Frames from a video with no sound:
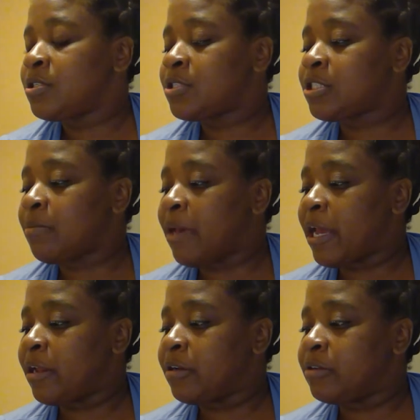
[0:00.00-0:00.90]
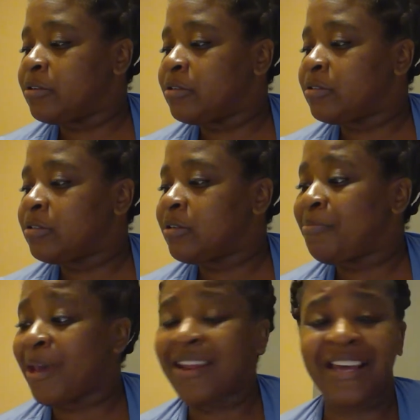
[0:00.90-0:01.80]
somebody
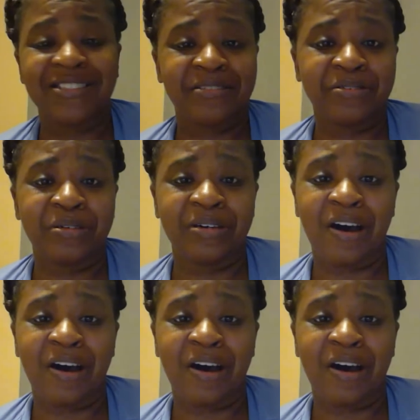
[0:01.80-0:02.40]
may like to